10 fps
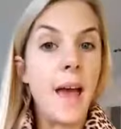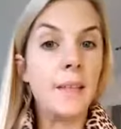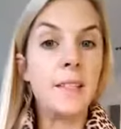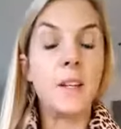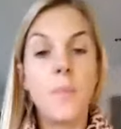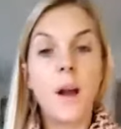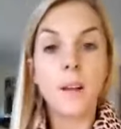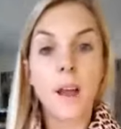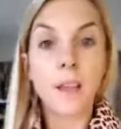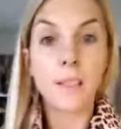I did a
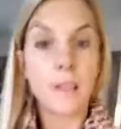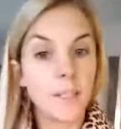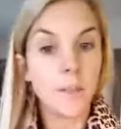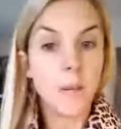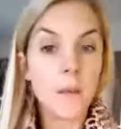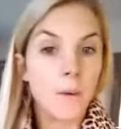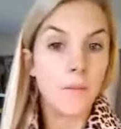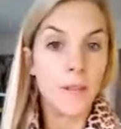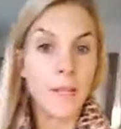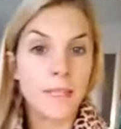podcast last week
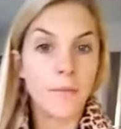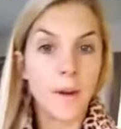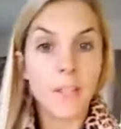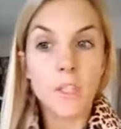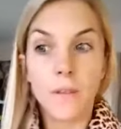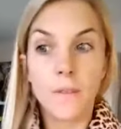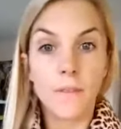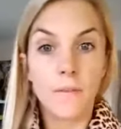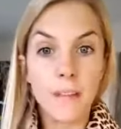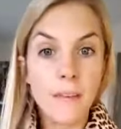with Vanessa French of
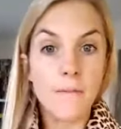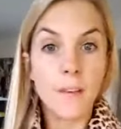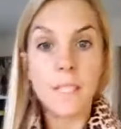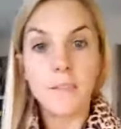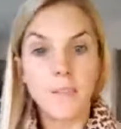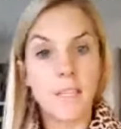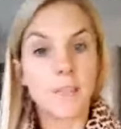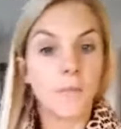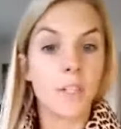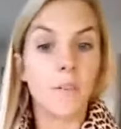V Fit,
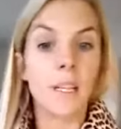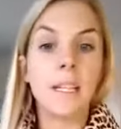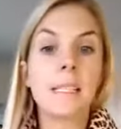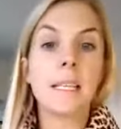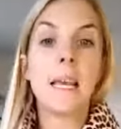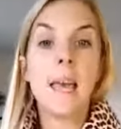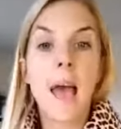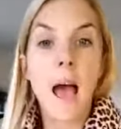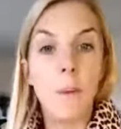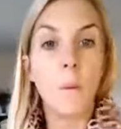Vanessa French Fitness.
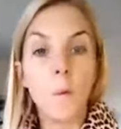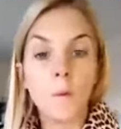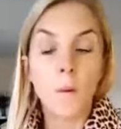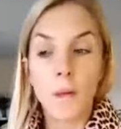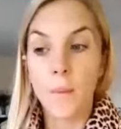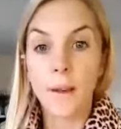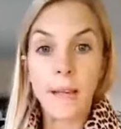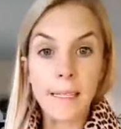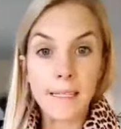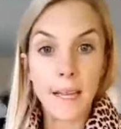I'm all talking
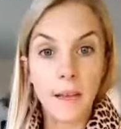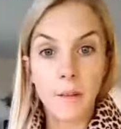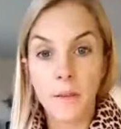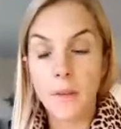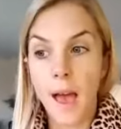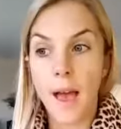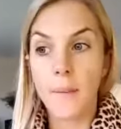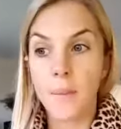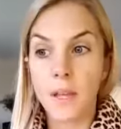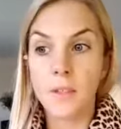about gut health.
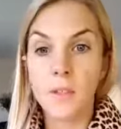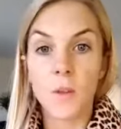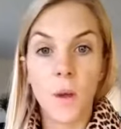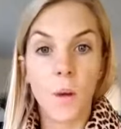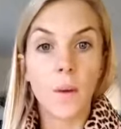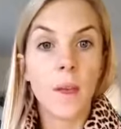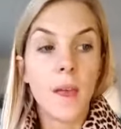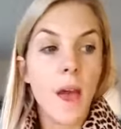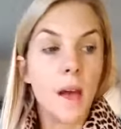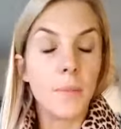Um, so
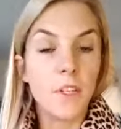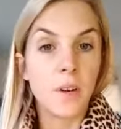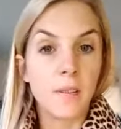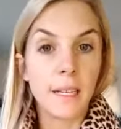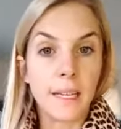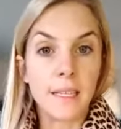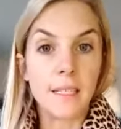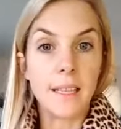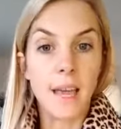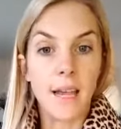I'll be sharing the
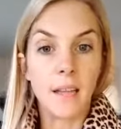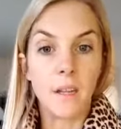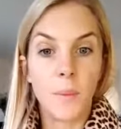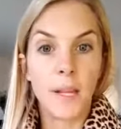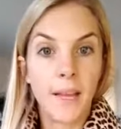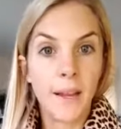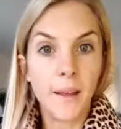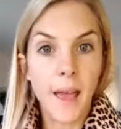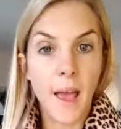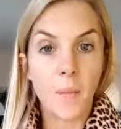link to that a little bit
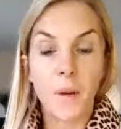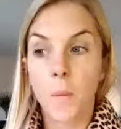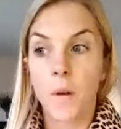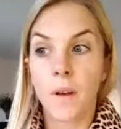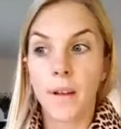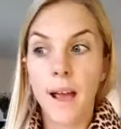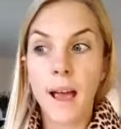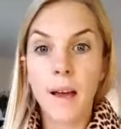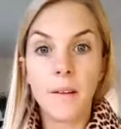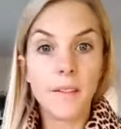later um, when I work out
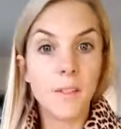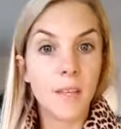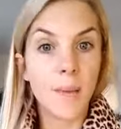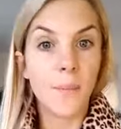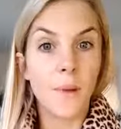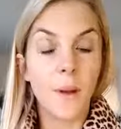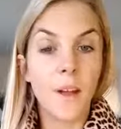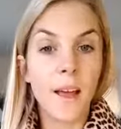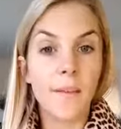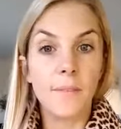how. So keep a
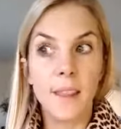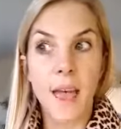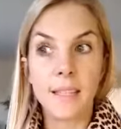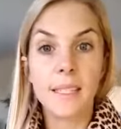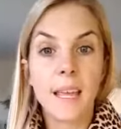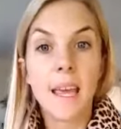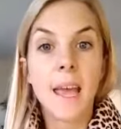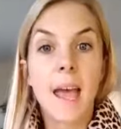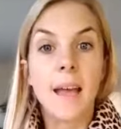lookout for that.